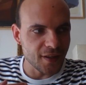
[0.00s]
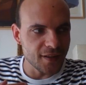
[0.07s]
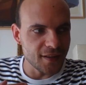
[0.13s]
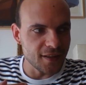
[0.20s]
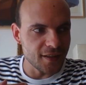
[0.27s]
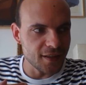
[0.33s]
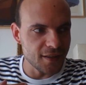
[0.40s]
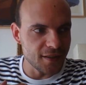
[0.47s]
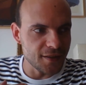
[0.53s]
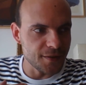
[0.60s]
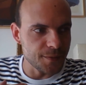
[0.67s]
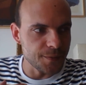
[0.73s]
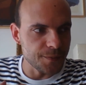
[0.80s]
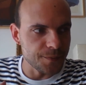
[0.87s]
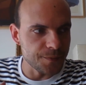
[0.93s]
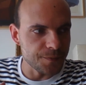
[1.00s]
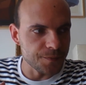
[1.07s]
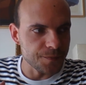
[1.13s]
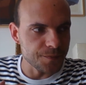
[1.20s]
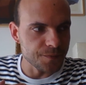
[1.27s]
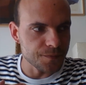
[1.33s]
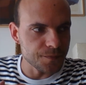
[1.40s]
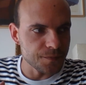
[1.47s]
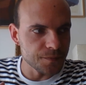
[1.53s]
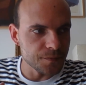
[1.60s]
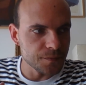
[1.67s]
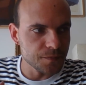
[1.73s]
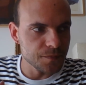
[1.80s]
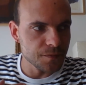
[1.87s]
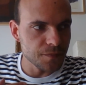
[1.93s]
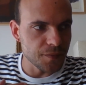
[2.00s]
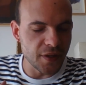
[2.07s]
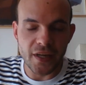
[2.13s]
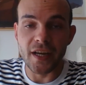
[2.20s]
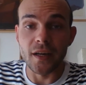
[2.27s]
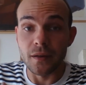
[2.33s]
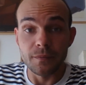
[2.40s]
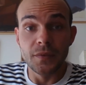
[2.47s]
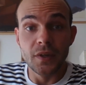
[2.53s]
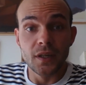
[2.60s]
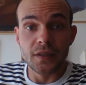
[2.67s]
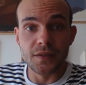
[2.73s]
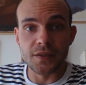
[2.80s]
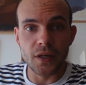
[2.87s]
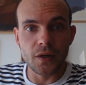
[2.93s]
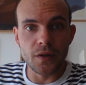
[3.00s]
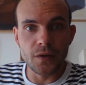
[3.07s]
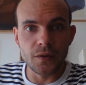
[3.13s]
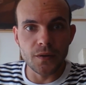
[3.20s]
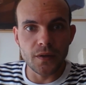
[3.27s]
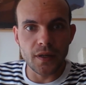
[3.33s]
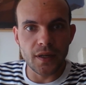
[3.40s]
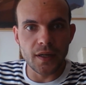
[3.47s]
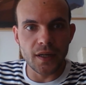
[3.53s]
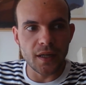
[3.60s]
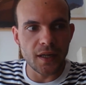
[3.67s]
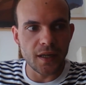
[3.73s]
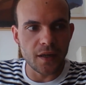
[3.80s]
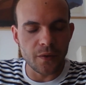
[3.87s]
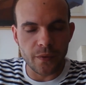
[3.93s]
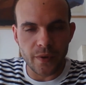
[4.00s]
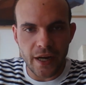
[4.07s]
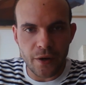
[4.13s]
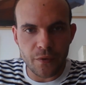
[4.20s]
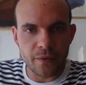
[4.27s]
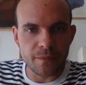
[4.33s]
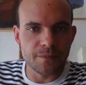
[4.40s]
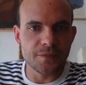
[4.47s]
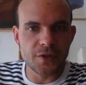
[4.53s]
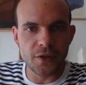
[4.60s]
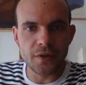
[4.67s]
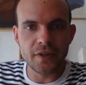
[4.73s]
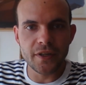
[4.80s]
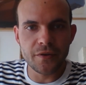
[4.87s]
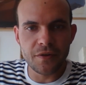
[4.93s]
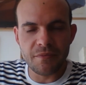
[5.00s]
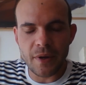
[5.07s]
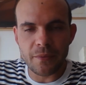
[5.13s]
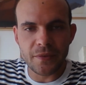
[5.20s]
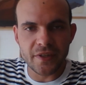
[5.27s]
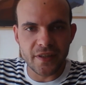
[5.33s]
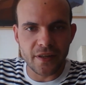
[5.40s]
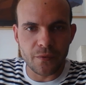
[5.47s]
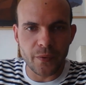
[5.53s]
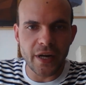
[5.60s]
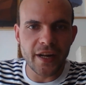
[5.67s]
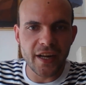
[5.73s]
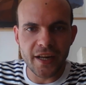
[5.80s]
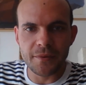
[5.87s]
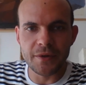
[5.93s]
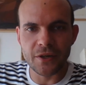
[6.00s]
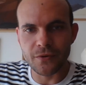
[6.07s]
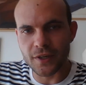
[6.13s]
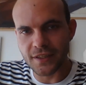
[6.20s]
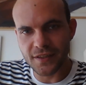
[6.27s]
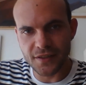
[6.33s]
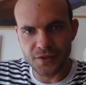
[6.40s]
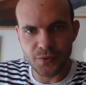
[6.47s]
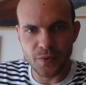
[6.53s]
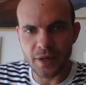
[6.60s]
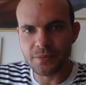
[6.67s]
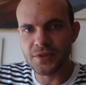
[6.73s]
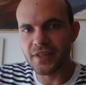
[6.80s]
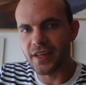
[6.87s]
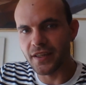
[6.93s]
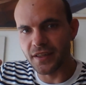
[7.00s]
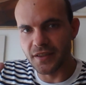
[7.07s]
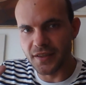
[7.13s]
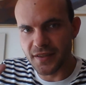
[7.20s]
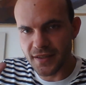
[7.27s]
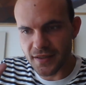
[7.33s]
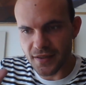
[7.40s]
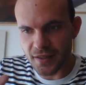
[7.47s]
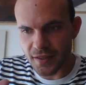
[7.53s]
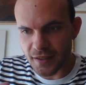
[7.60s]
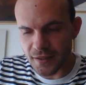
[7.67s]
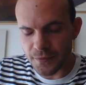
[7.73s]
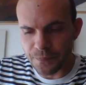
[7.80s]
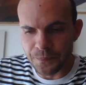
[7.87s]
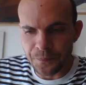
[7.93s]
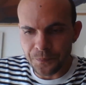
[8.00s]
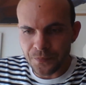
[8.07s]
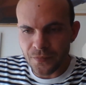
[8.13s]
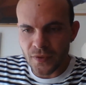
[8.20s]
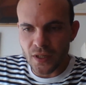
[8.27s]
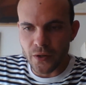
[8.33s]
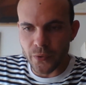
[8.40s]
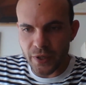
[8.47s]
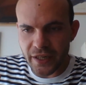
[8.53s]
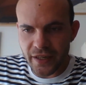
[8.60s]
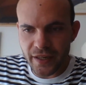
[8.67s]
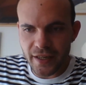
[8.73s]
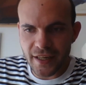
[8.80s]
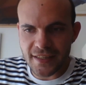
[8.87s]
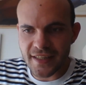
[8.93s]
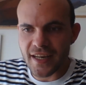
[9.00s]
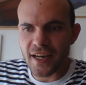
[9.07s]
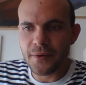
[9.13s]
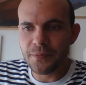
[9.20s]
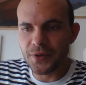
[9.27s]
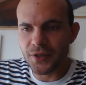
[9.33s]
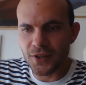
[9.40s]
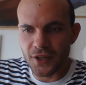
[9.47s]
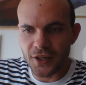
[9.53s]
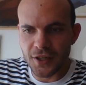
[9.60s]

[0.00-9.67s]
Um, yeah. So totally remember that when I came across this website, this written example